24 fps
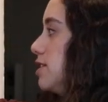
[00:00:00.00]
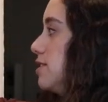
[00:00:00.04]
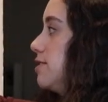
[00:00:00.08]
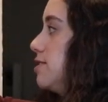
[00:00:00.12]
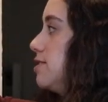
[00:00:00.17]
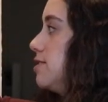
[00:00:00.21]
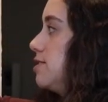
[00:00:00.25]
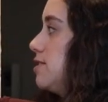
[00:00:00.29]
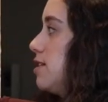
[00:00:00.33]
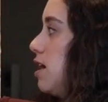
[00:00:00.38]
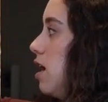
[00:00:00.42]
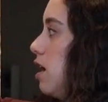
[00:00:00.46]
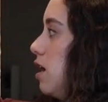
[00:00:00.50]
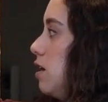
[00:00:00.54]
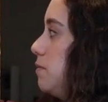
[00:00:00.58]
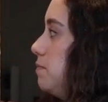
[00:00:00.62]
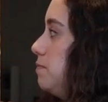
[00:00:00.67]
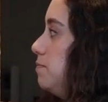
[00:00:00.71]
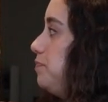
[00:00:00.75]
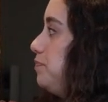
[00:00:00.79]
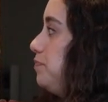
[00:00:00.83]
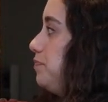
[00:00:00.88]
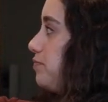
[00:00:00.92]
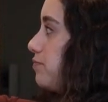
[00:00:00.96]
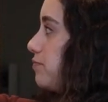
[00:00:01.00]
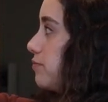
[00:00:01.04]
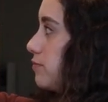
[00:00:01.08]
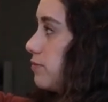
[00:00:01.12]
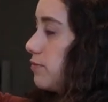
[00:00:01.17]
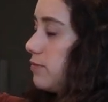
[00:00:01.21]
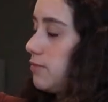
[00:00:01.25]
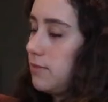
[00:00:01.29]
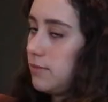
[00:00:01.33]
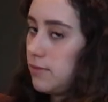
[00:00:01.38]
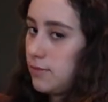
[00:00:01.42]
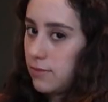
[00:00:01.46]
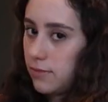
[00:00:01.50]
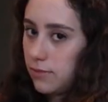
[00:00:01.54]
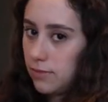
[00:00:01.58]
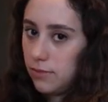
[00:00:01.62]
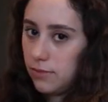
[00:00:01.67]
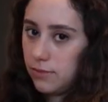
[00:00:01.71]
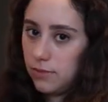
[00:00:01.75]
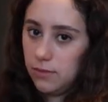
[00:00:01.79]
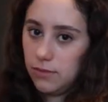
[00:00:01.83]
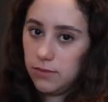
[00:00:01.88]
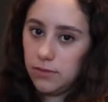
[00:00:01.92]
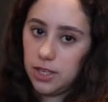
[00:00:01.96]
some
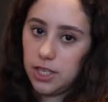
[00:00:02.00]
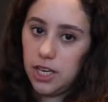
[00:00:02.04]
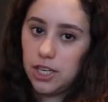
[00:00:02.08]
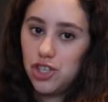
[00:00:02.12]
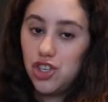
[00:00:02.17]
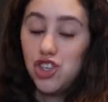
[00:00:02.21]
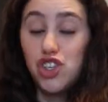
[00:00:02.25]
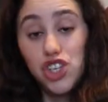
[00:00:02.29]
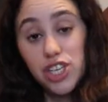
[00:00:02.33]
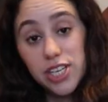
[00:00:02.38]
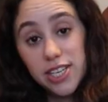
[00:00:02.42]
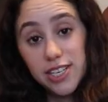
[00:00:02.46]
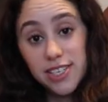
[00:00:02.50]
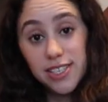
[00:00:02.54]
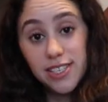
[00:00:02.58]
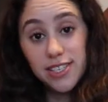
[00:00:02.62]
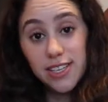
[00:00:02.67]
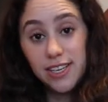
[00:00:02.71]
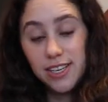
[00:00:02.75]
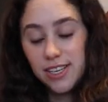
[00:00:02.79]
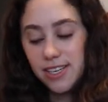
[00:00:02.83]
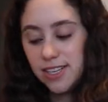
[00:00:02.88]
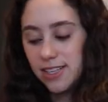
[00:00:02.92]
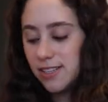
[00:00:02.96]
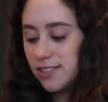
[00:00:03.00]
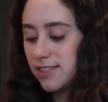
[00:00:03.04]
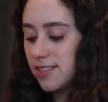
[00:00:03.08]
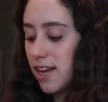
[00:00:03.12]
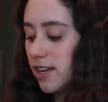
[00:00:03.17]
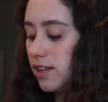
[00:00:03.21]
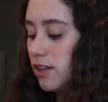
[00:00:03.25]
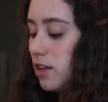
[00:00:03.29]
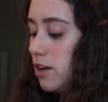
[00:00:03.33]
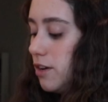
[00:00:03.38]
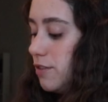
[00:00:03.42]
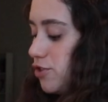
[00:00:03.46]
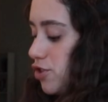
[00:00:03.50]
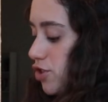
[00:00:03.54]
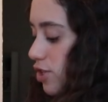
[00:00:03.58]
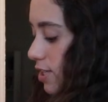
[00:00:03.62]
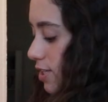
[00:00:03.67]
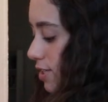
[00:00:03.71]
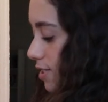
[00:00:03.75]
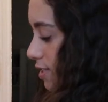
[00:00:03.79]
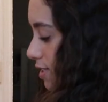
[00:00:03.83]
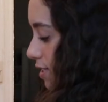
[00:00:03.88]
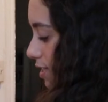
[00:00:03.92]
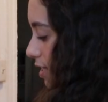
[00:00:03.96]
chia seeds. I love
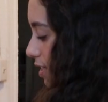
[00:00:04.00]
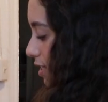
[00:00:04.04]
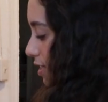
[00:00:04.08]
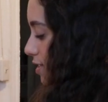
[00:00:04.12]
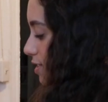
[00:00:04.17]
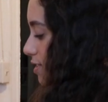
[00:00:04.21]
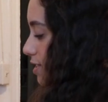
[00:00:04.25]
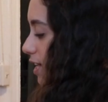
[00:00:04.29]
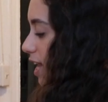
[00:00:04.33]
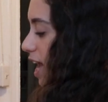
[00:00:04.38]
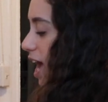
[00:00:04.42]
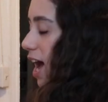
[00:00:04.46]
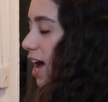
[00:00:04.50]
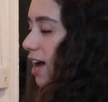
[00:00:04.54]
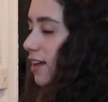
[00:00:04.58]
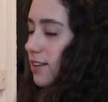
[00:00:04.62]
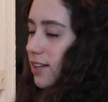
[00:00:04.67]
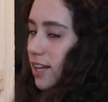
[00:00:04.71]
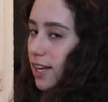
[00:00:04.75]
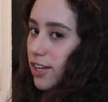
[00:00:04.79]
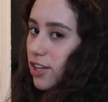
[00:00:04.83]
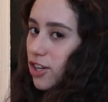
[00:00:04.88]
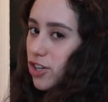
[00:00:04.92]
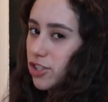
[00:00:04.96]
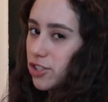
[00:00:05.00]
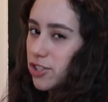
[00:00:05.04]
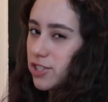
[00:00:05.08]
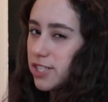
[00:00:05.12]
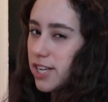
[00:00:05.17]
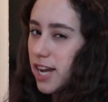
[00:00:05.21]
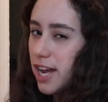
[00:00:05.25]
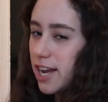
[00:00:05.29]
chia seeds. They add like a good